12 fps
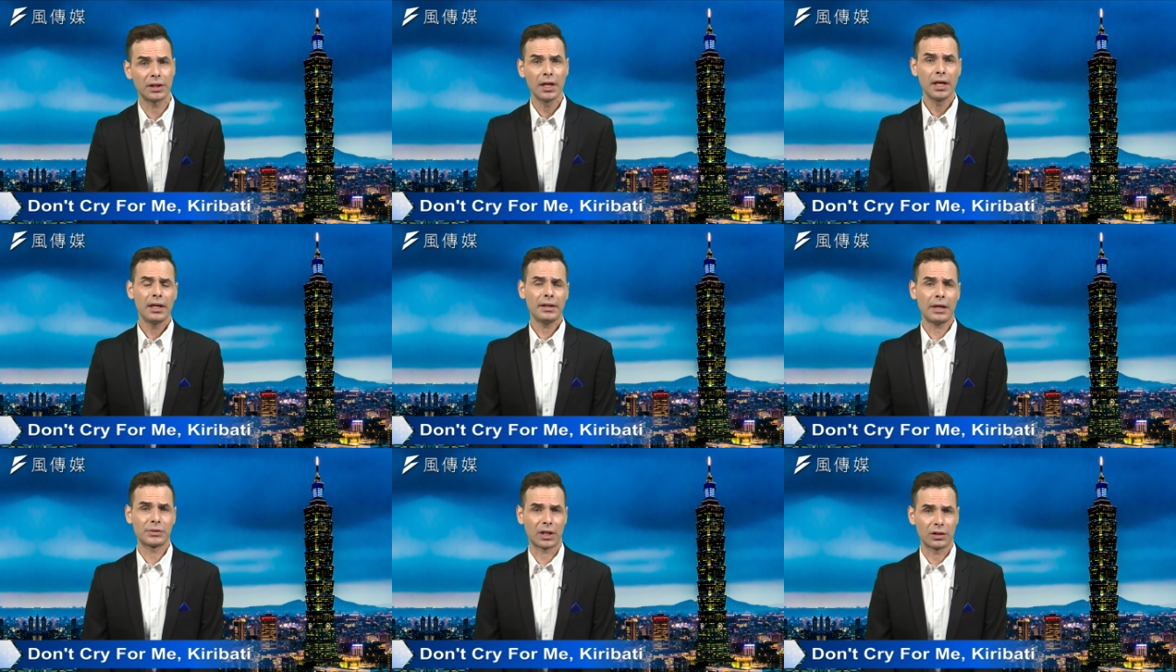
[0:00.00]
And
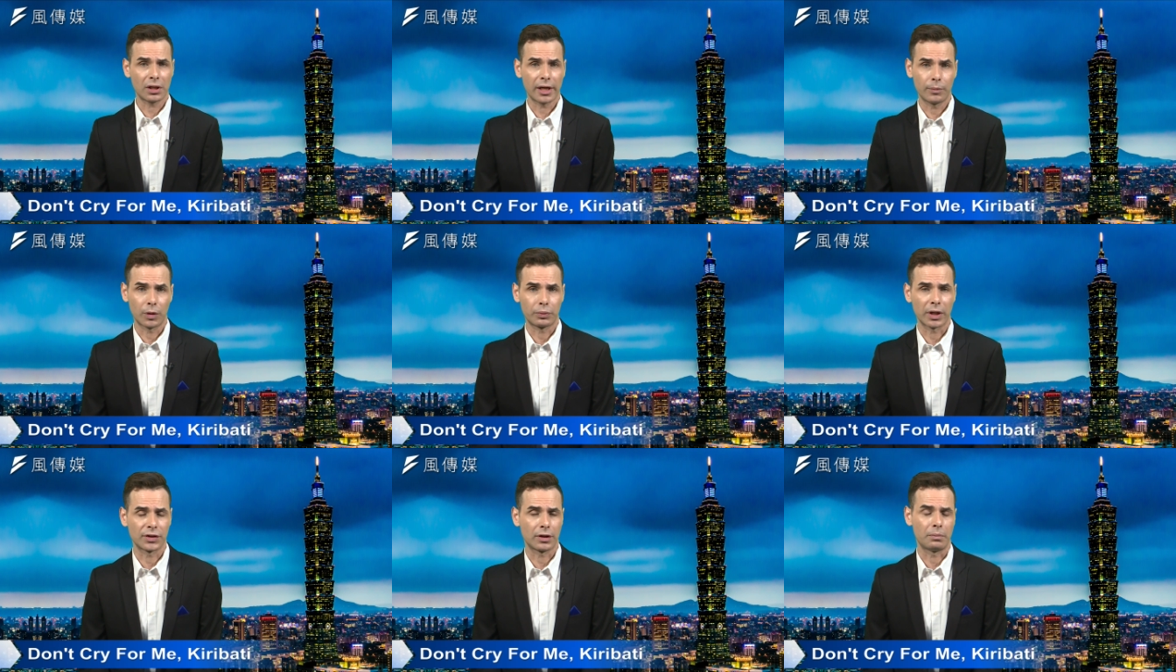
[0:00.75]
that was at a time when
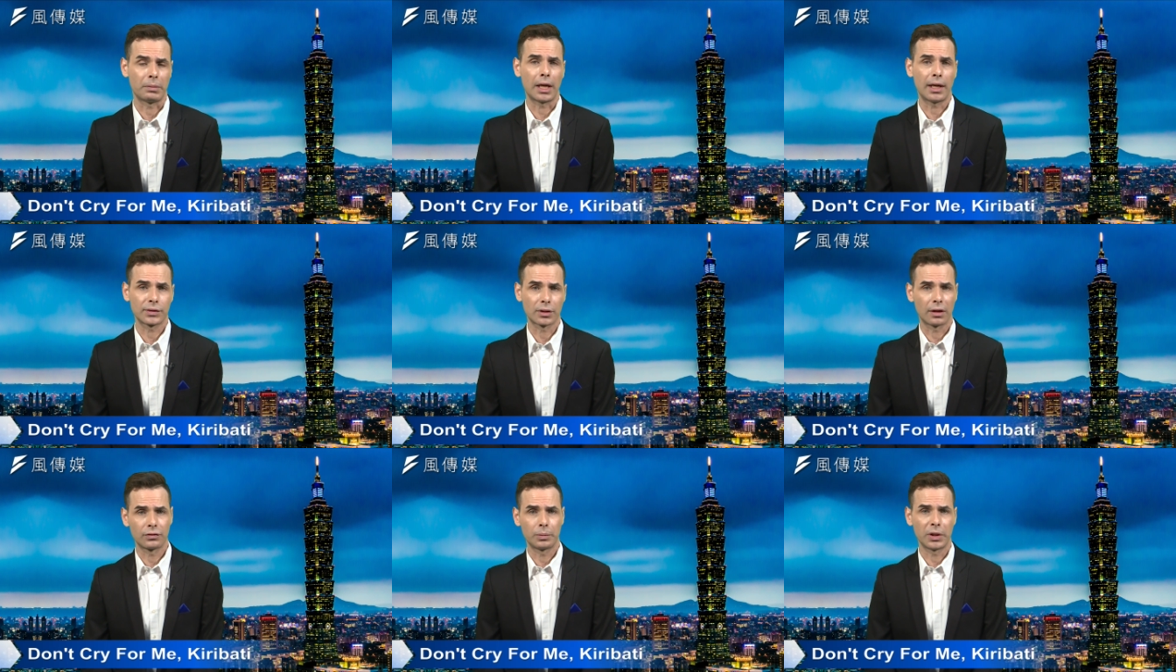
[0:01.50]
President Ma's
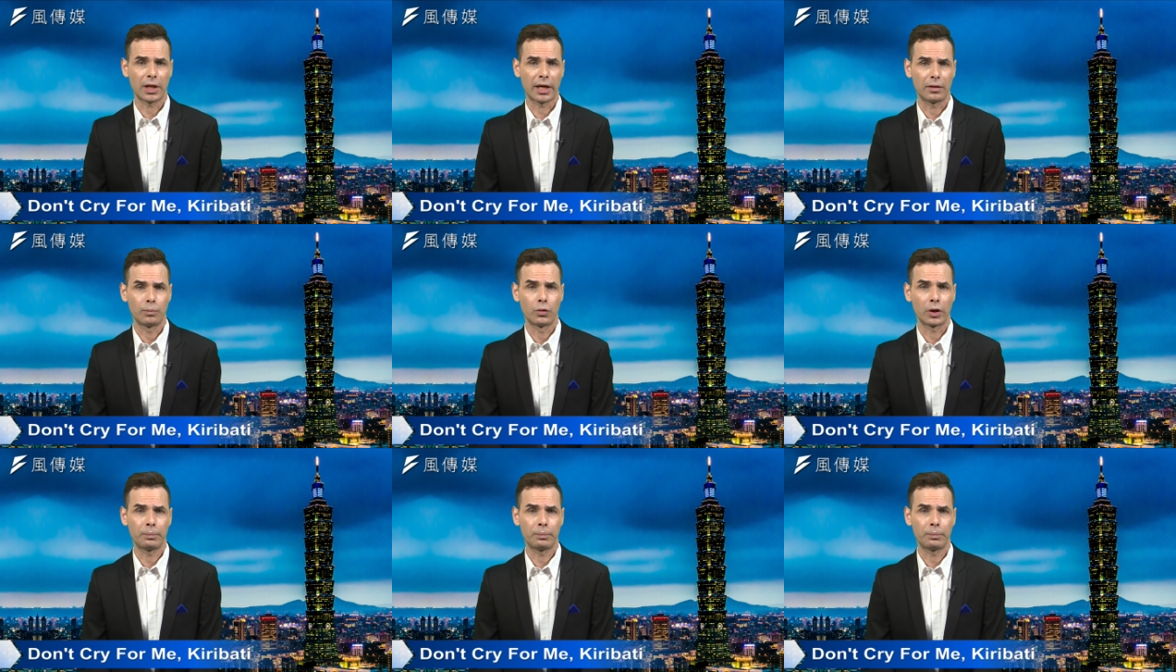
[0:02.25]
government had a more